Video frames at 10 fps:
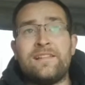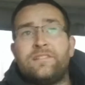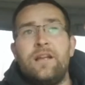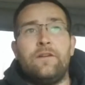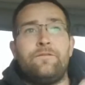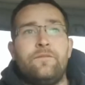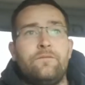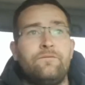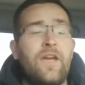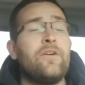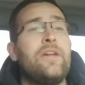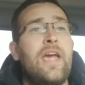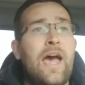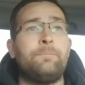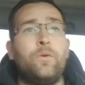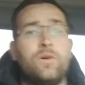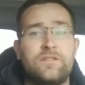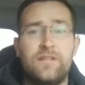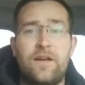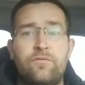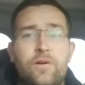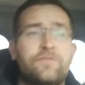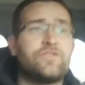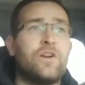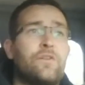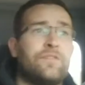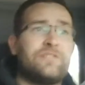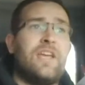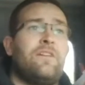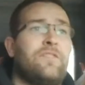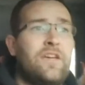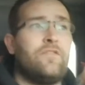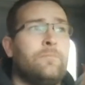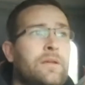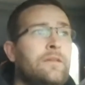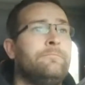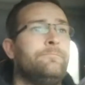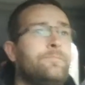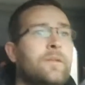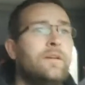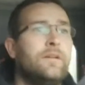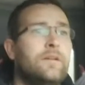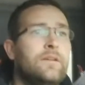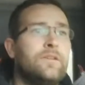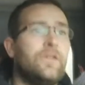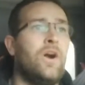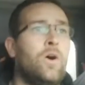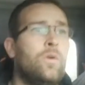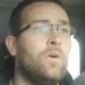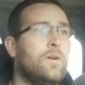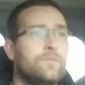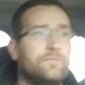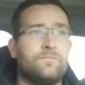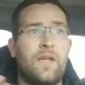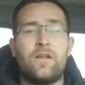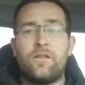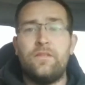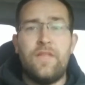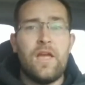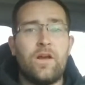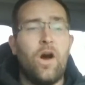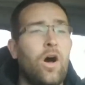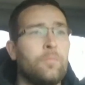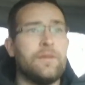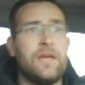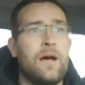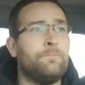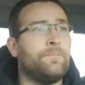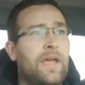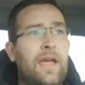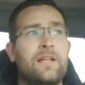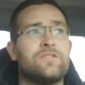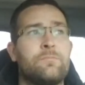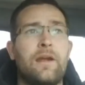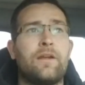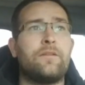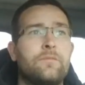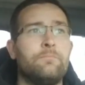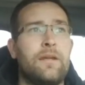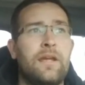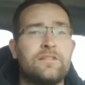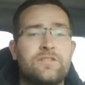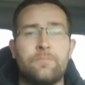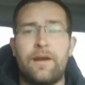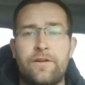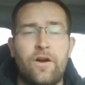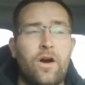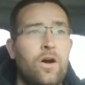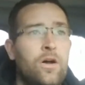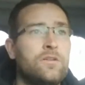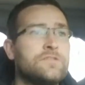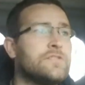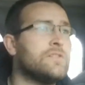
stuff. Very happy with the level of service they have given me. You know, they call me up, they answer my calls.